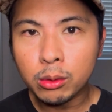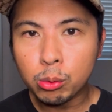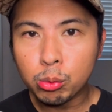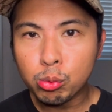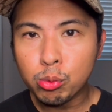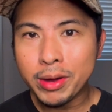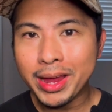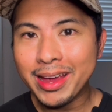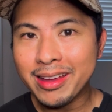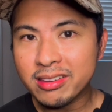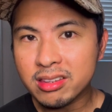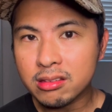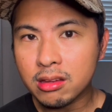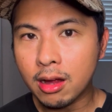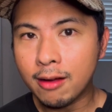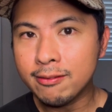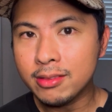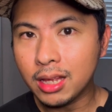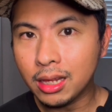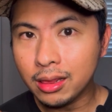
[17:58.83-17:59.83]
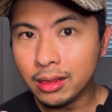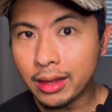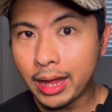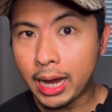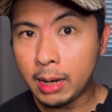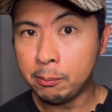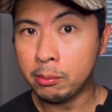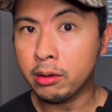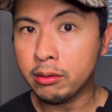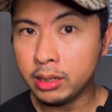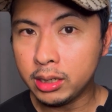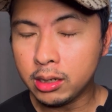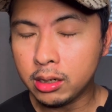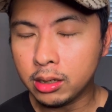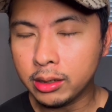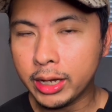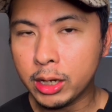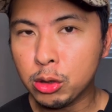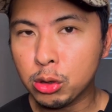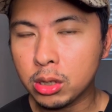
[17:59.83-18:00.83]
rest of the library
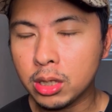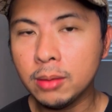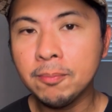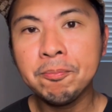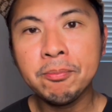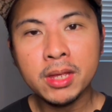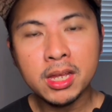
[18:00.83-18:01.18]
collection.